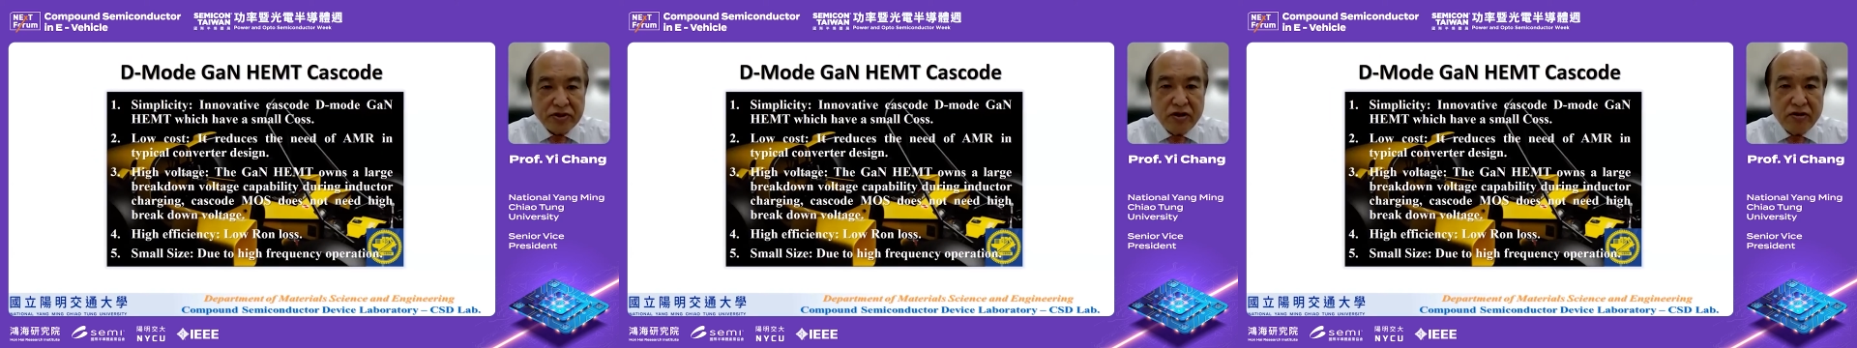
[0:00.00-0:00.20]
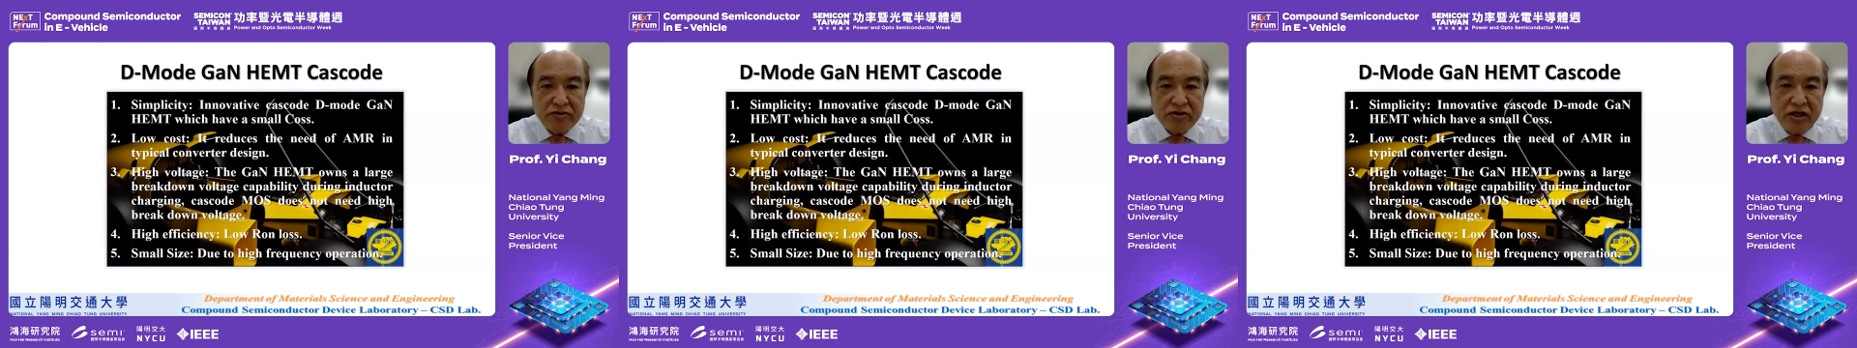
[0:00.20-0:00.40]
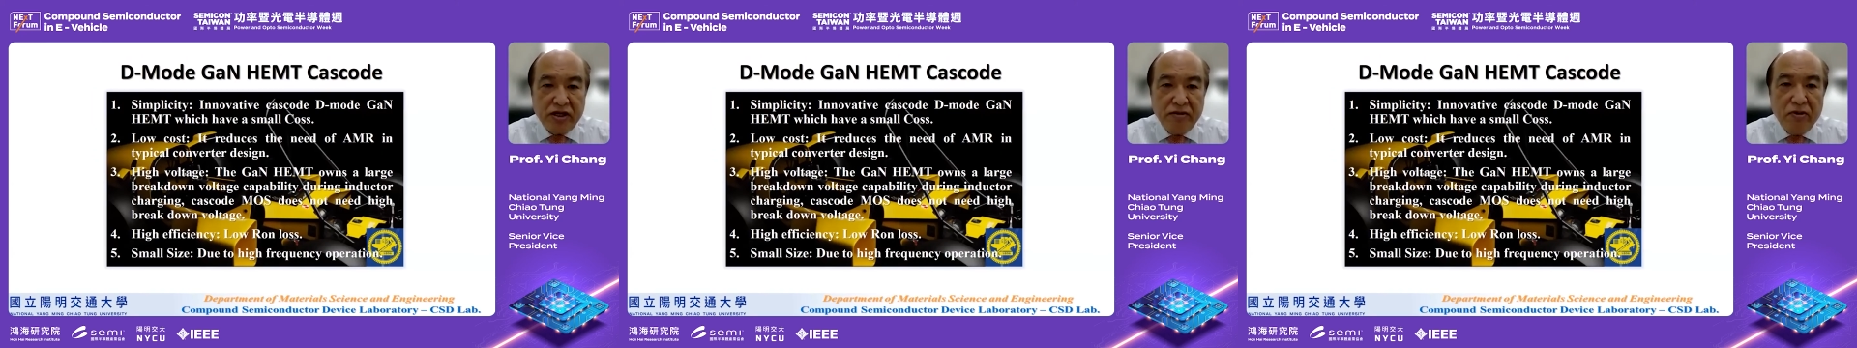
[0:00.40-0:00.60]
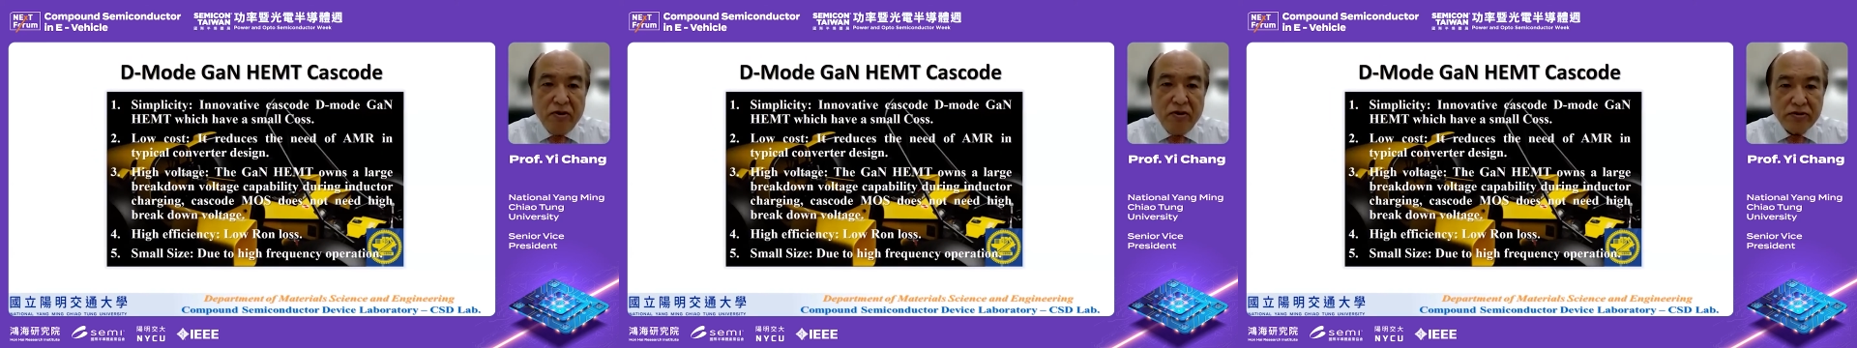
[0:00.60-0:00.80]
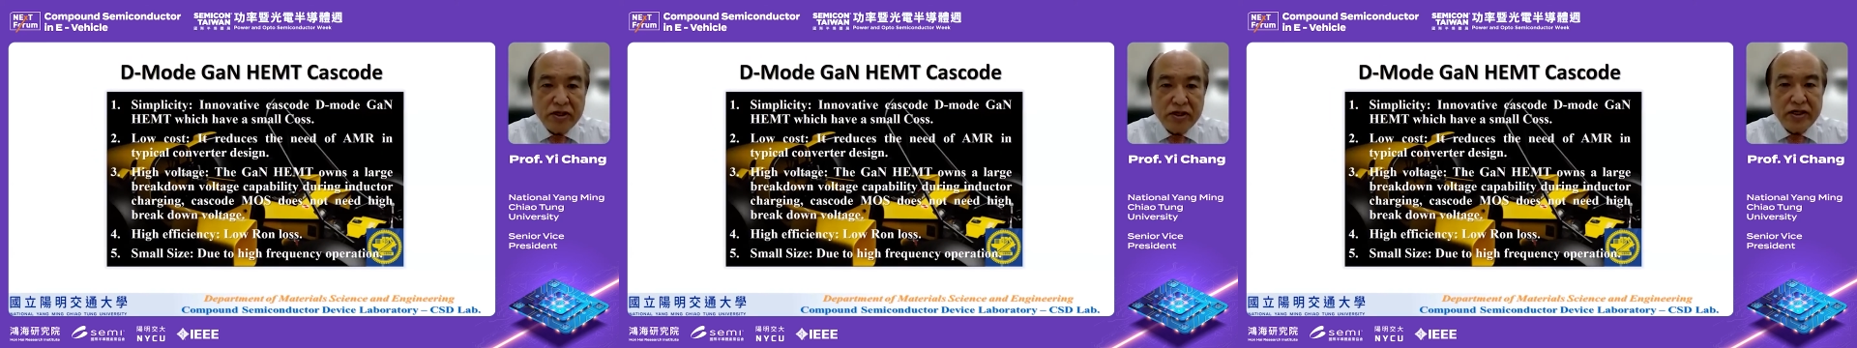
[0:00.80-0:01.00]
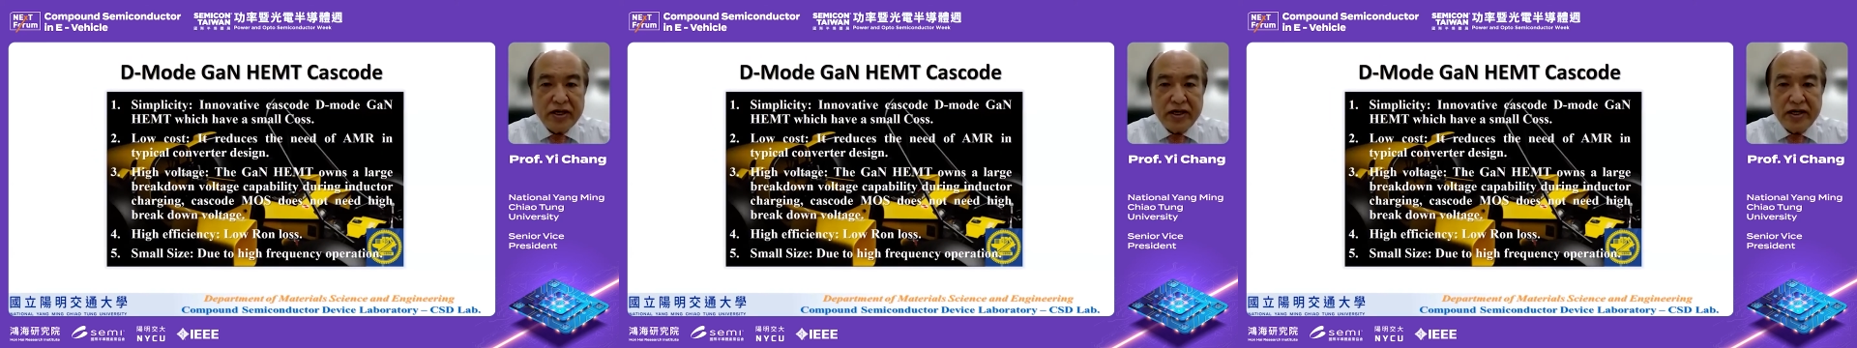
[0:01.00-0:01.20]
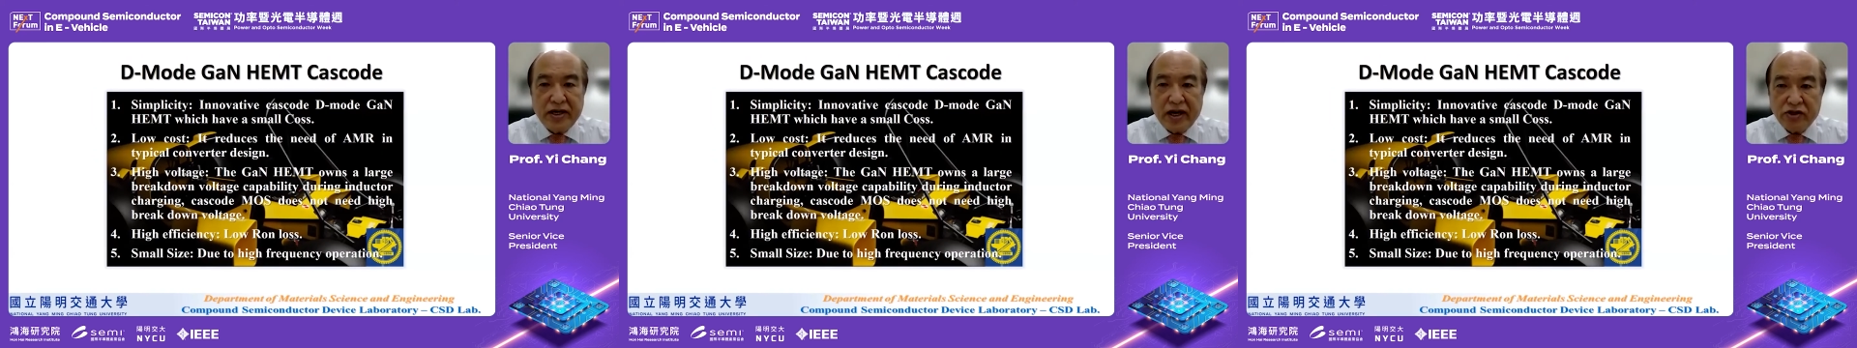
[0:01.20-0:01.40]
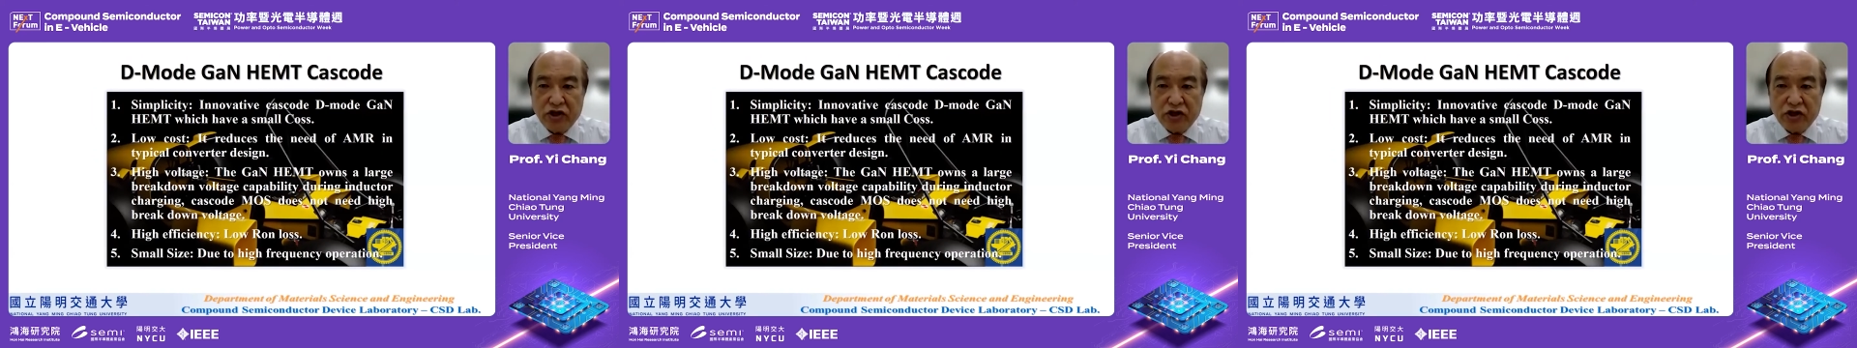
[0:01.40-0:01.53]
of D-mode galvanized